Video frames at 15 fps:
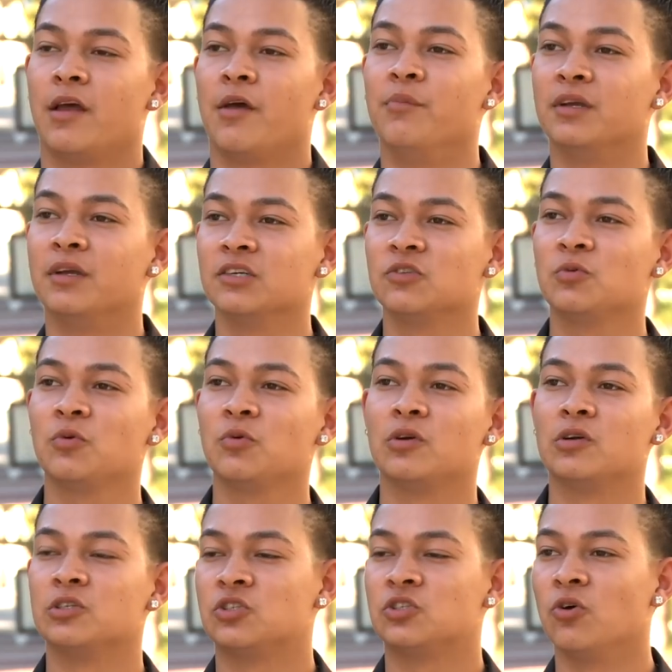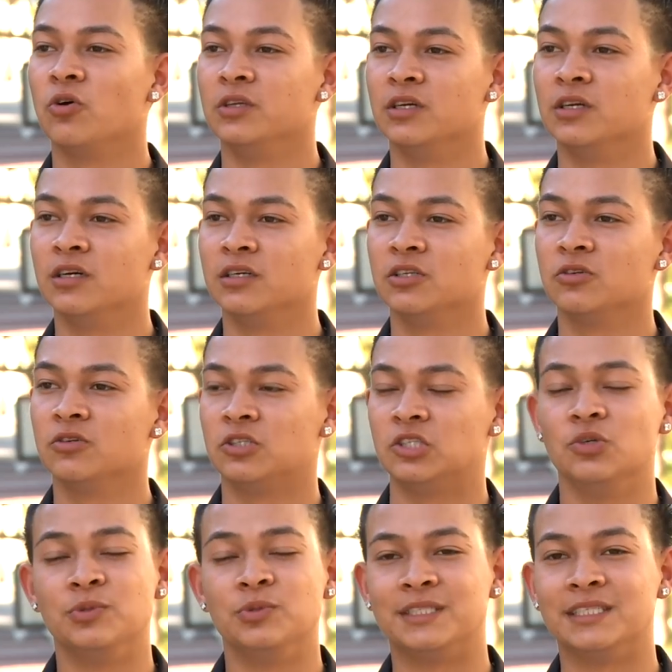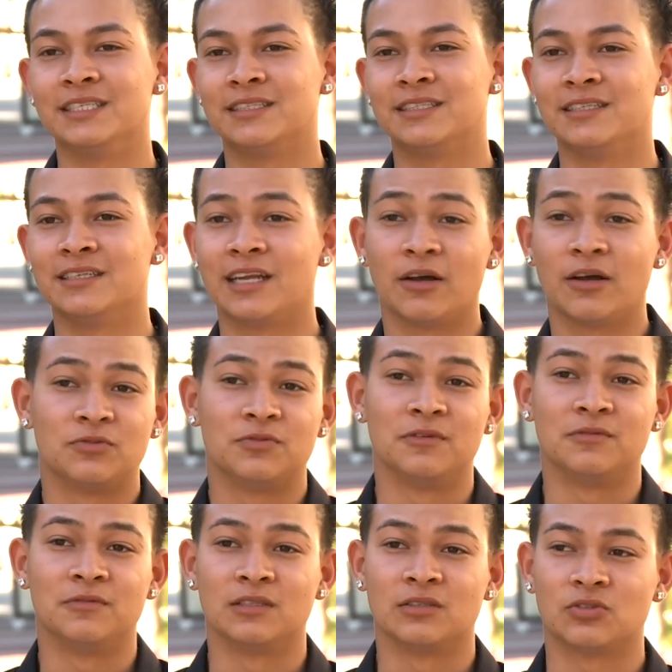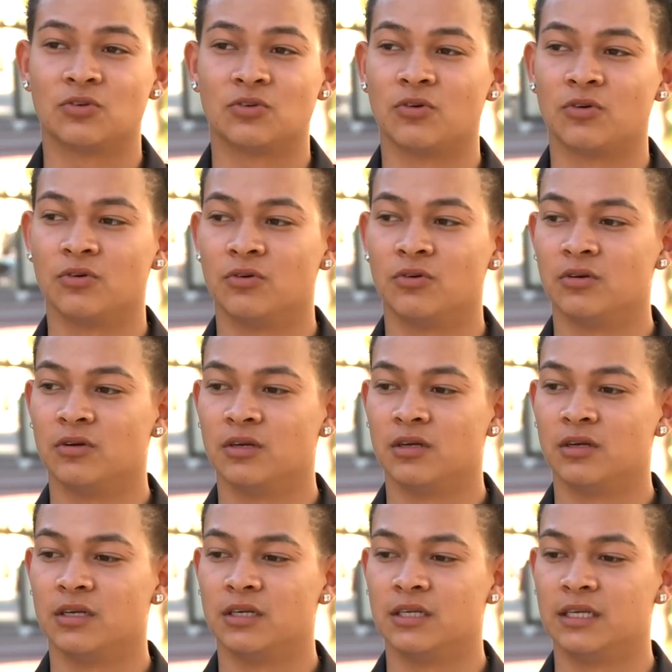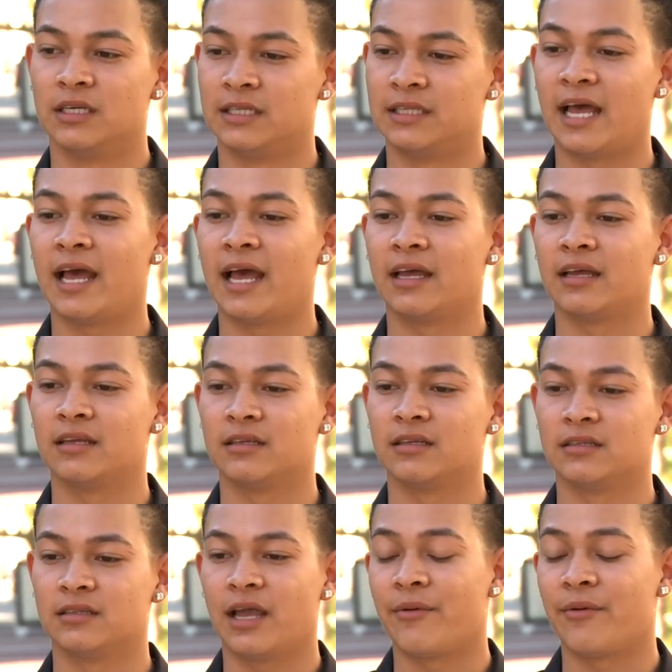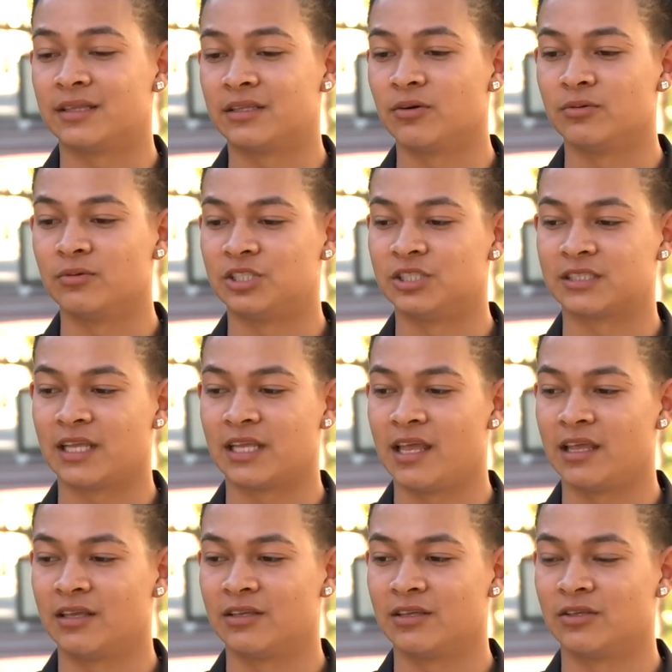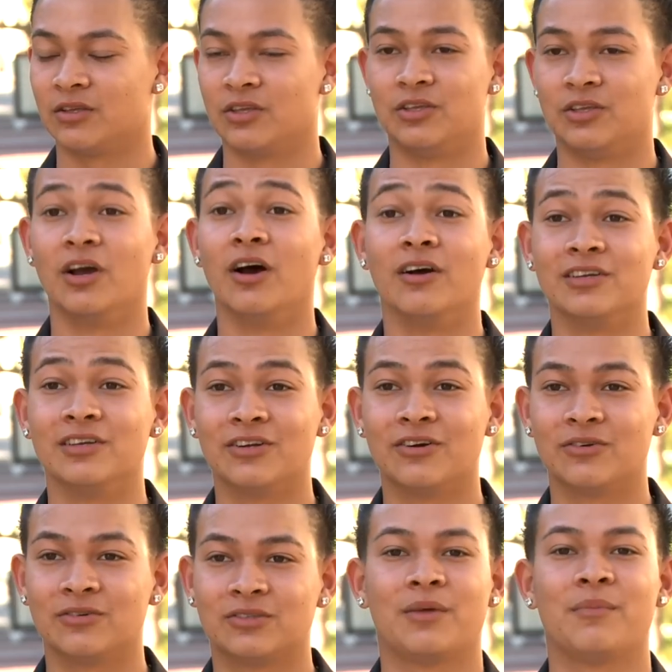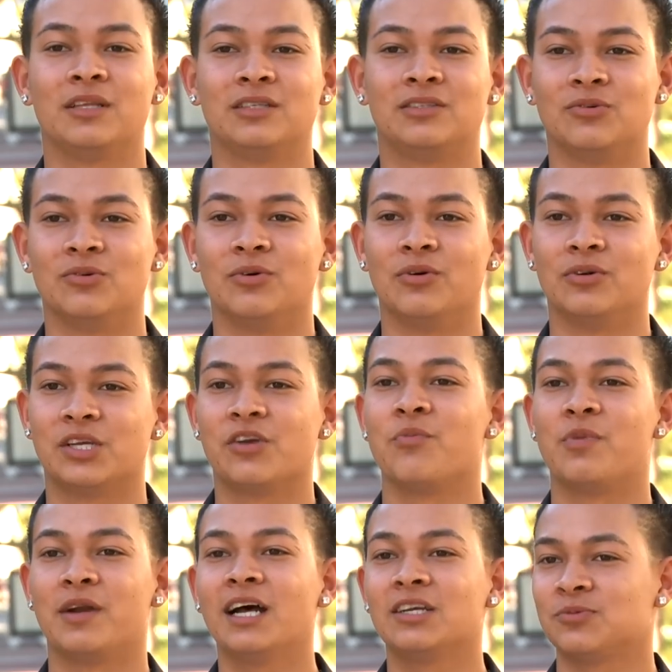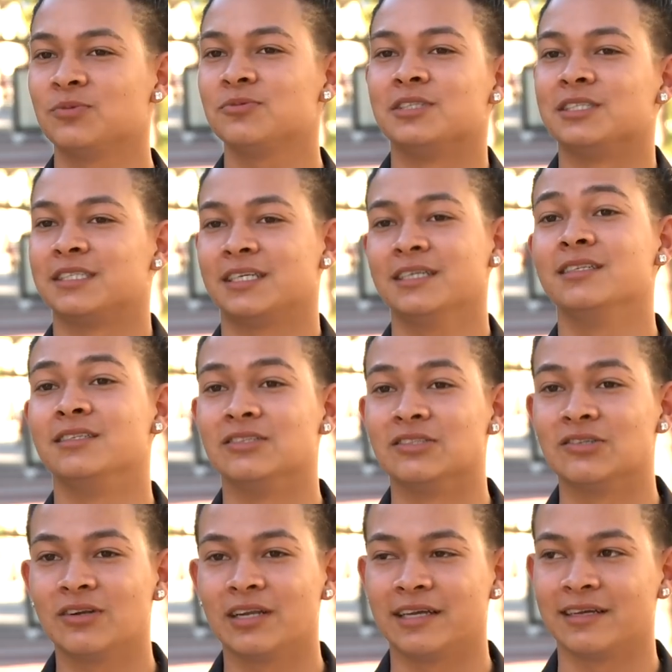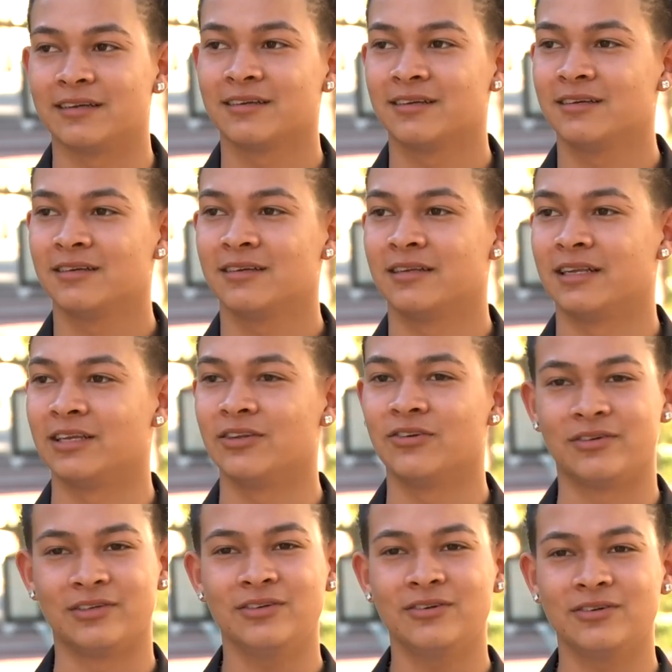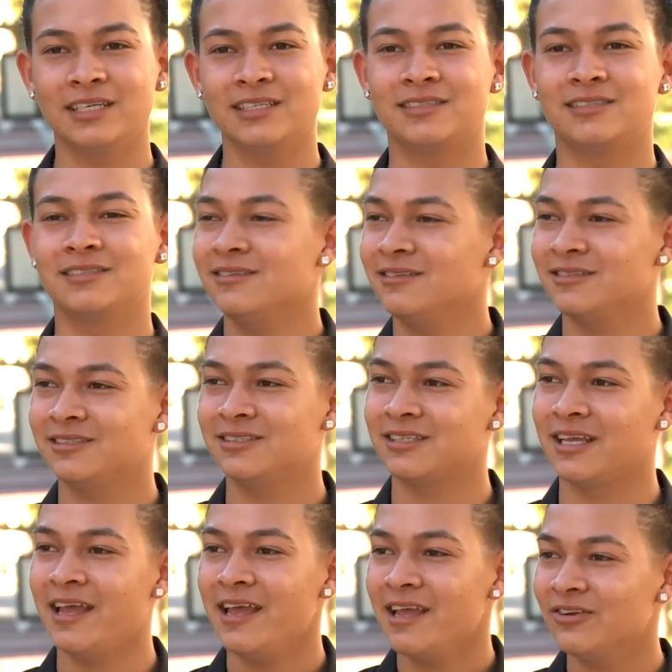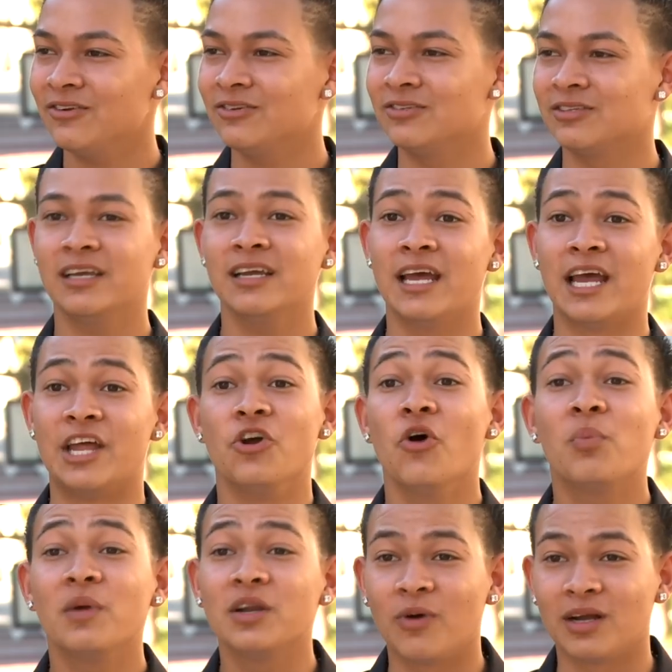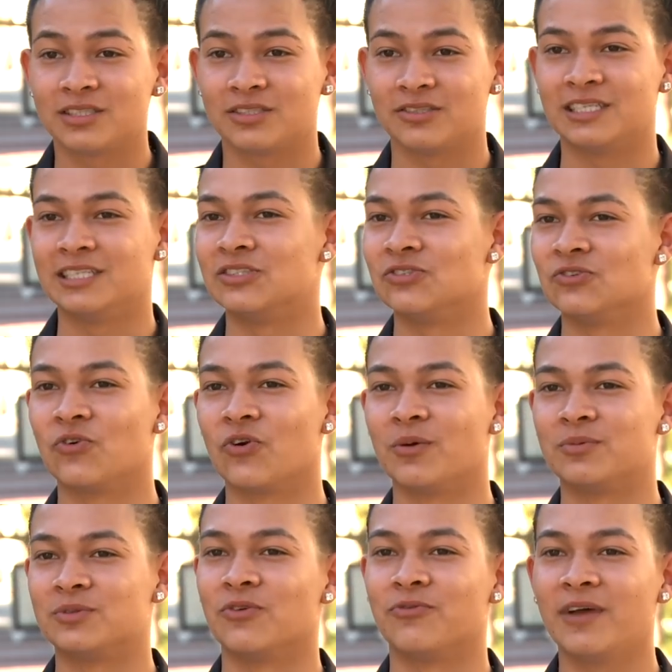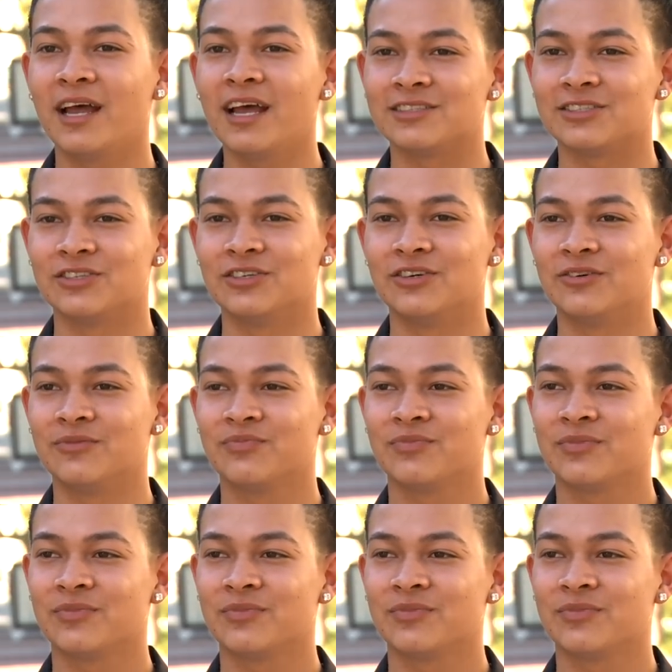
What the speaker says: And because we were so young, you know, she was 16 and I was 15, so that right there was just like young, you know. I mean, to everybody else, we were just kids, you know, like you know, kids, you know, it's just like, hey, you know, nobody wants their kids to grow up so fast, you know.